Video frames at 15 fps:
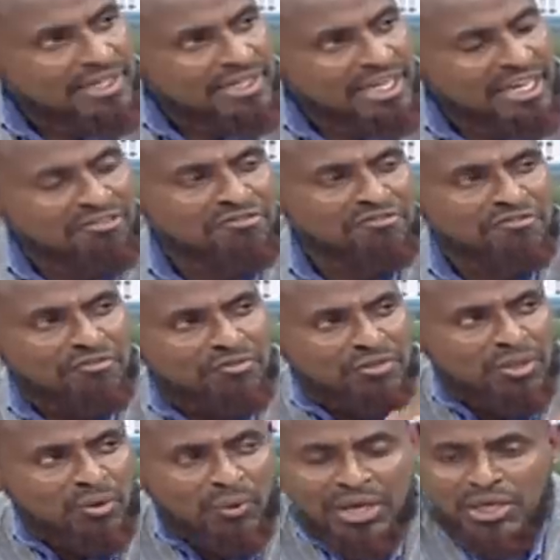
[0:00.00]
If
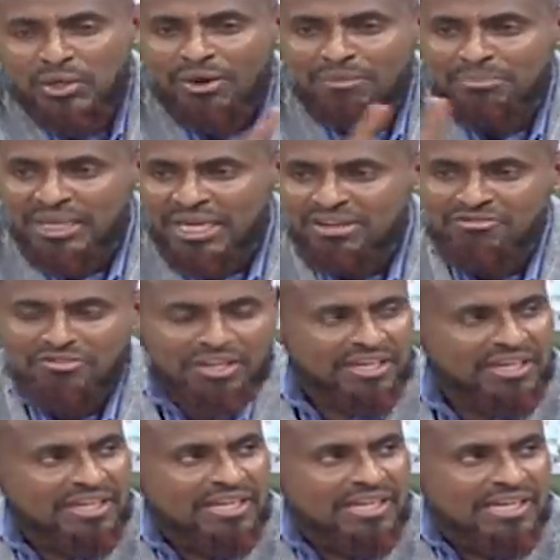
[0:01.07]
the way you are behaving
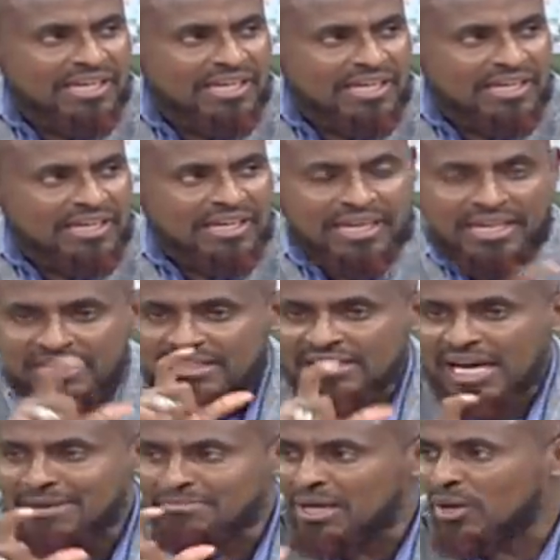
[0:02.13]
in
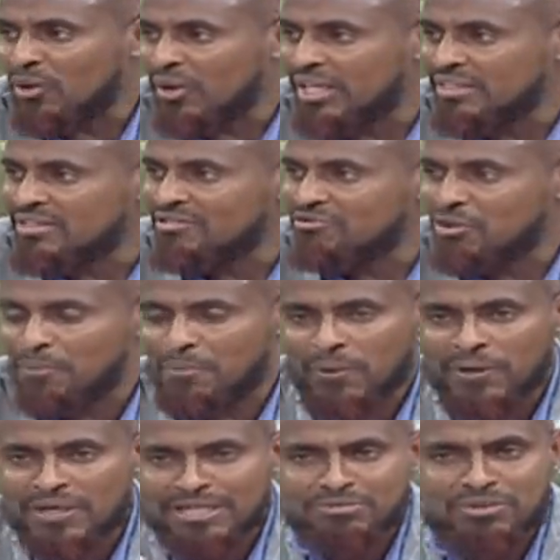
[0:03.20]
time allocated for
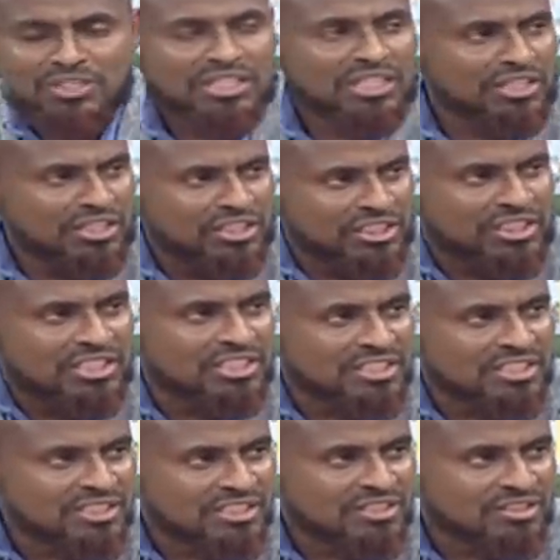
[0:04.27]
programs in this
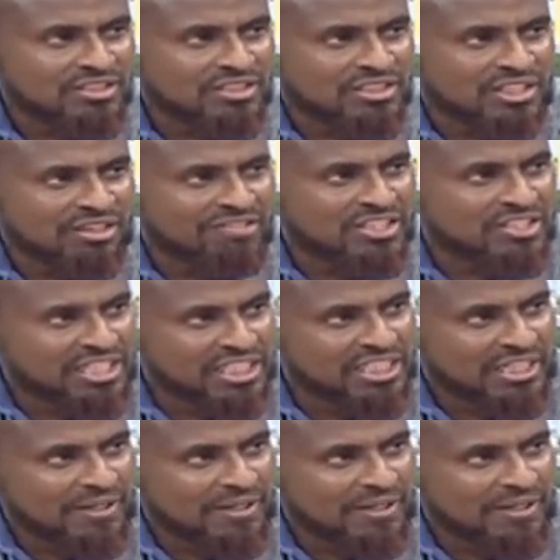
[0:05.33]
TV station,